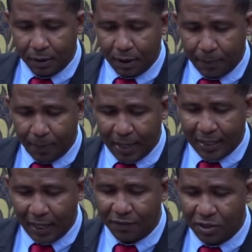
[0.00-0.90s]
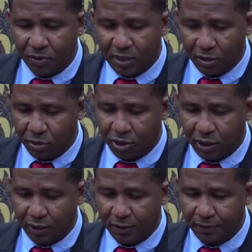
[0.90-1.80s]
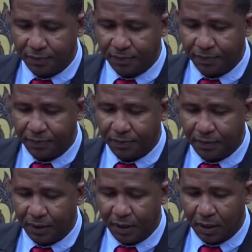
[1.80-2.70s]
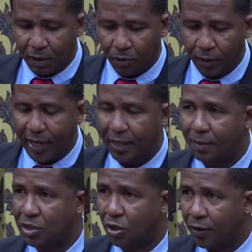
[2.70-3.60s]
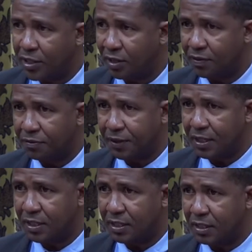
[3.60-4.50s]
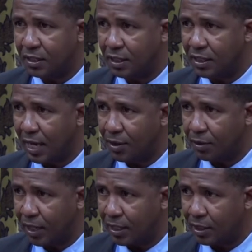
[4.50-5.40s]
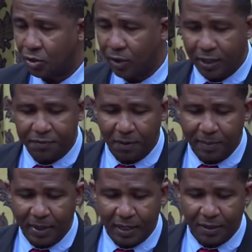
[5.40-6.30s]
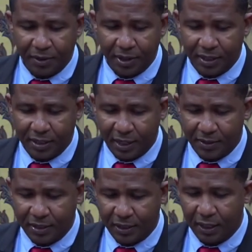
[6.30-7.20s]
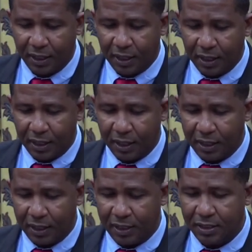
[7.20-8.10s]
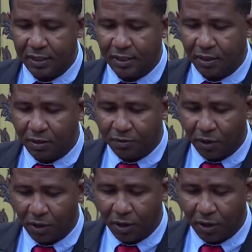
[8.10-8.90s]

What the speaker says: Part A of this resolution, where the majority of the funds is allocated, $24,300,000, is for